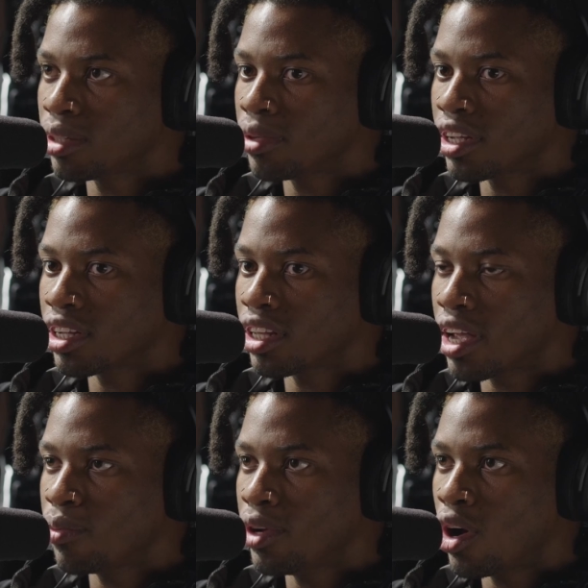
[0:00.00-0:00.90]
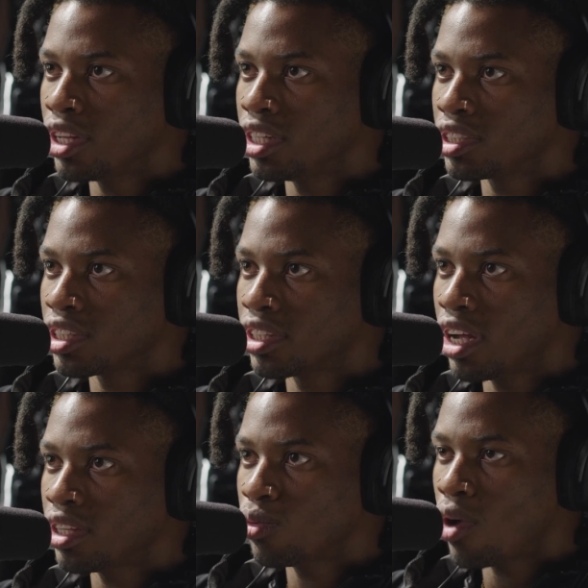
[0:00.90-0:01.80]
I'm thinking, like, we all in this
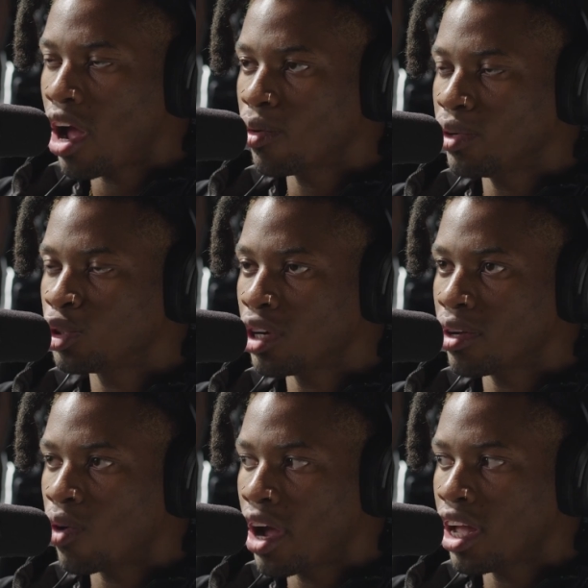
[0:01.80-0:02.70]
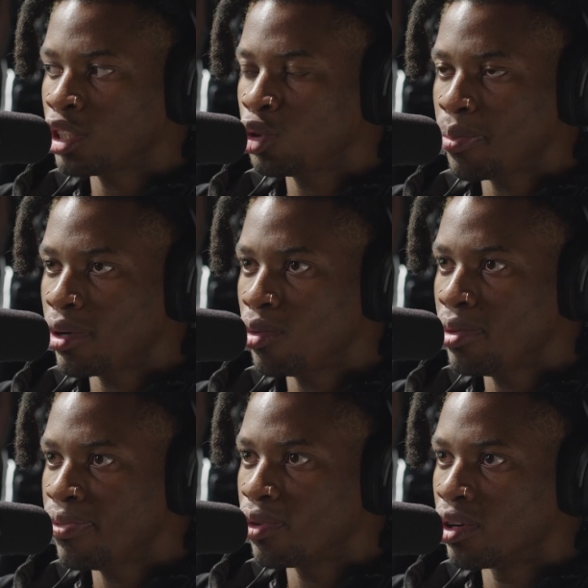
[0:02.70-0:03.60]
together. Why are y'all tripping on
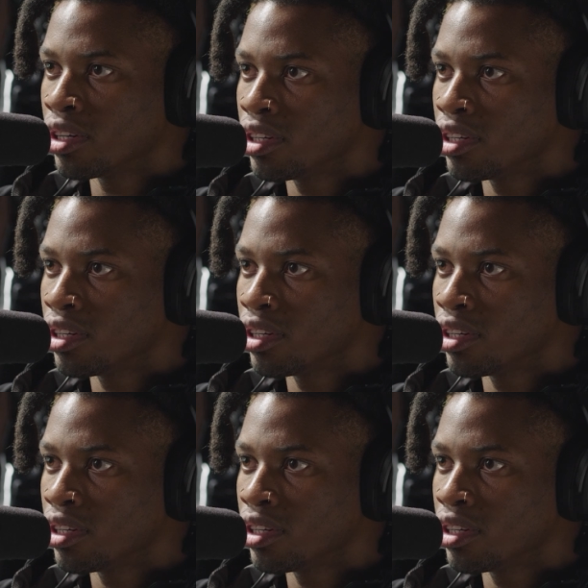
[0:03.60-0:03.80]
me for?